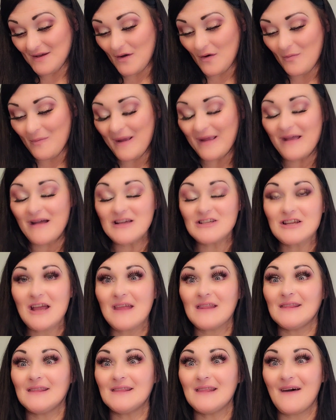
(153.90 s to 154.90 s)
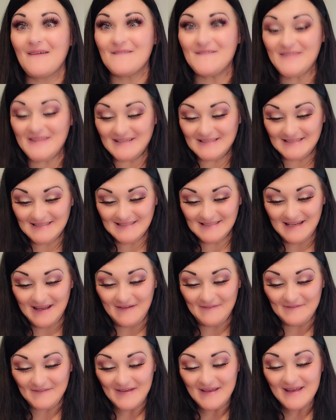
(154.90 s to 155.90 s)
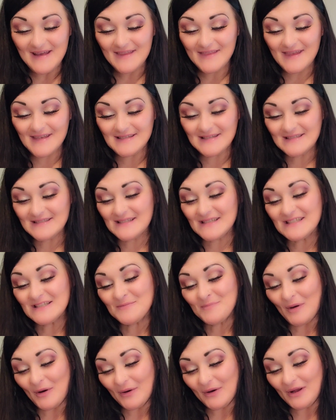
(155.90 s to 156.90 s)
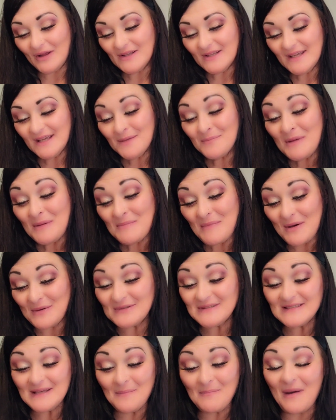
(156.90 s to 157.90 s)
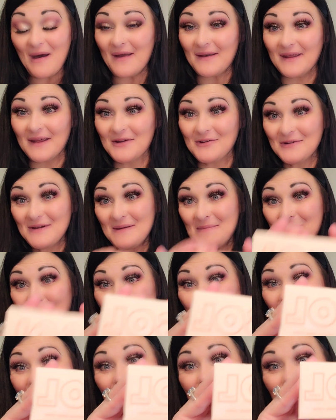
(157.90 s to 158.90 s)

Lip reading: oh my gosh, I love this stuff. This is a Sparkling Mimosa Body Cream by